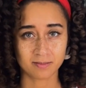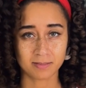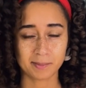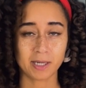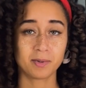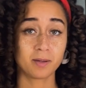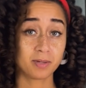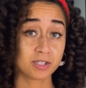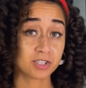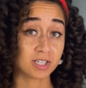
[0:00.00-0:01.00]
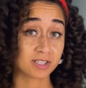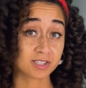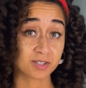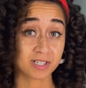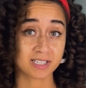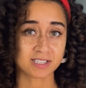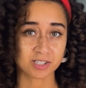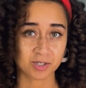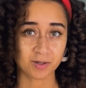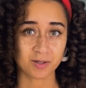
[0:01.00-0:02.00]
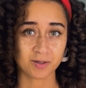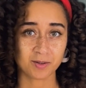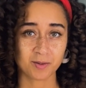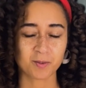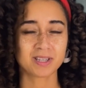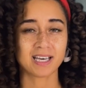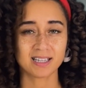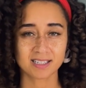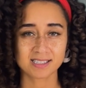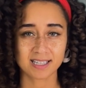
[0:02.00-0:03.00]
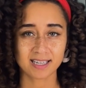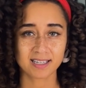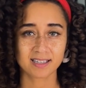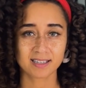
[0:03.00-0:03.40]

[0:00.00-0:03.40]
Maybe I'll put a picture on the screen to show you what that looks like.